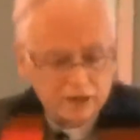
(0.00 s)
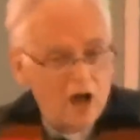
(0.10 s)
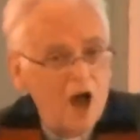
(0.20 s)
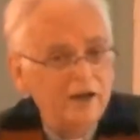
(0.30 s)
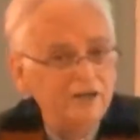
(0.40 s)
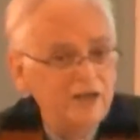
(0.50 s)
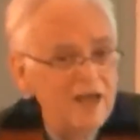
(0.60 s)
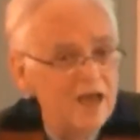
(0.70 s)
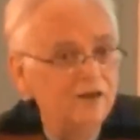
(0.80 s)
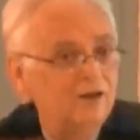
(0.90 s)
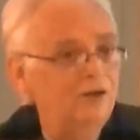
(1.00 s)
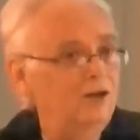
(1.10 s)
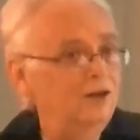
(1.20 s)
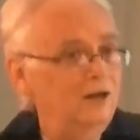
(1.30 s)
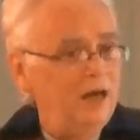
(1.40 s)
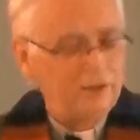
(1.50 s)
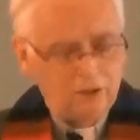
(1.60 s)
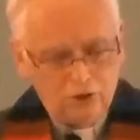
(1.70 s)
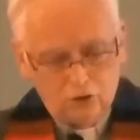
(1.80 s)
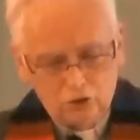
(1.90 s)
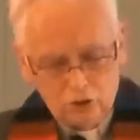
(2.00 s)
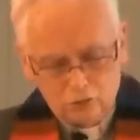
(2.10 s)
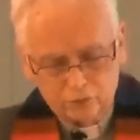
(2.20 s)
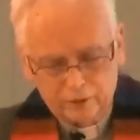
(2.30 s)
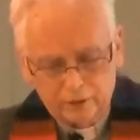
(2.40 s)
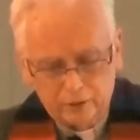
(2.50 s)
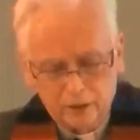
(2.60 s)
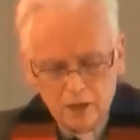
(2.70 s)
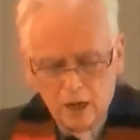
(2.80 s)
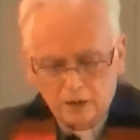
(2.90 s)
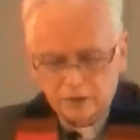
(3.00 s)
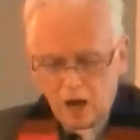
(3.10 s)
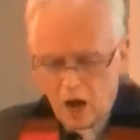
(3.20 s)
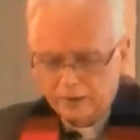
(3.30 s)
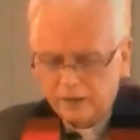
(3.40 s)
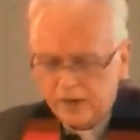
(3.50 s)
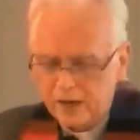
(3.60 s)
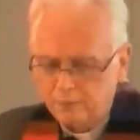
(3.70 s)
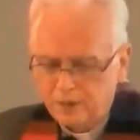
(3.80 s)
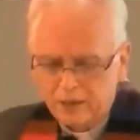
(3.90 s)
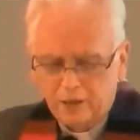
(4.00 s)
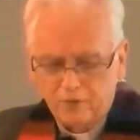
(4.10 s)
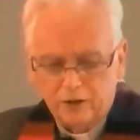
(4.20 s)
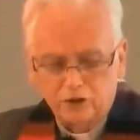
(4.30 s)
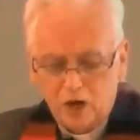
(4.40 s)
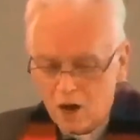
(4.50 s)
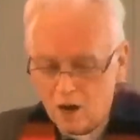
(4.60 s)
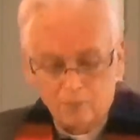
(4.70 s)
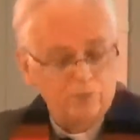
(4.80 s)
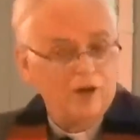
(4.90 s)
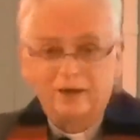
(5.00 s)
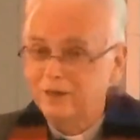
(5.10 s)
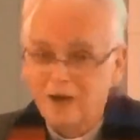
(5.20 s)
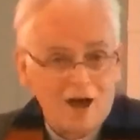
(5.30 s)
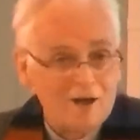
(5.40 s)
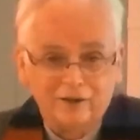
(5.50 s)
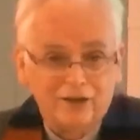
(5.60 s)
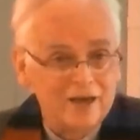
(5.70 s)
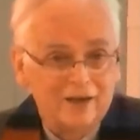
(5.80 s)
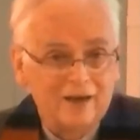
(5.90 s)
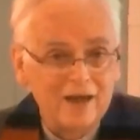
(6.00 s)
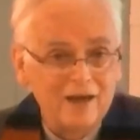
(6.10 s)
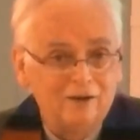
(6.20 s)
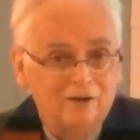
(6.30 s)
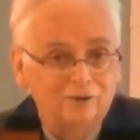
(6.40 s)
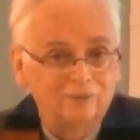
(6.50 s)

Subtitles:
God can't neglect His children. God can't be given a job that God can't handle.